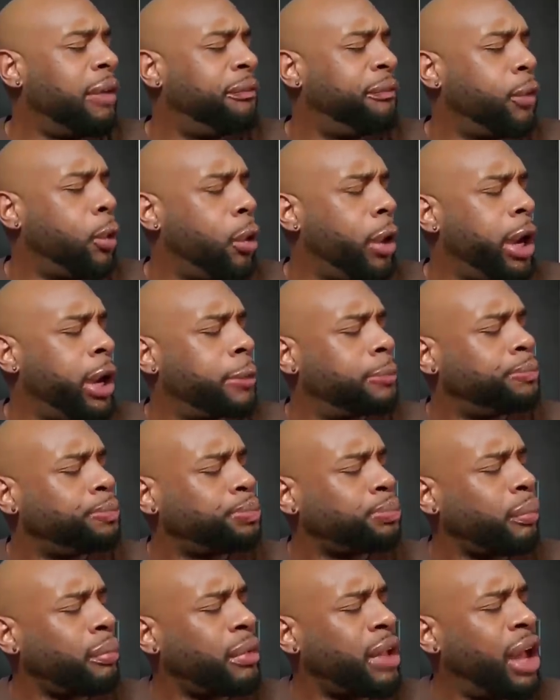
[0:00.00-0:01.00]
little fork
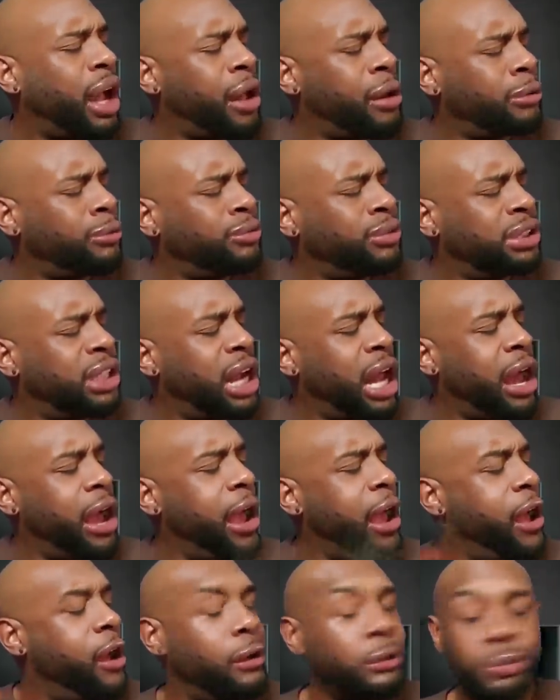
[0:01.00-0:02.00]
that I
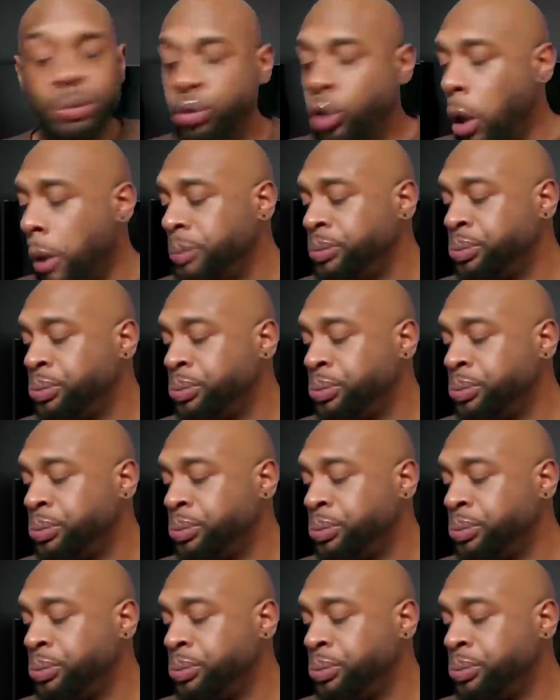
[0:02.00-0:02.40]
have.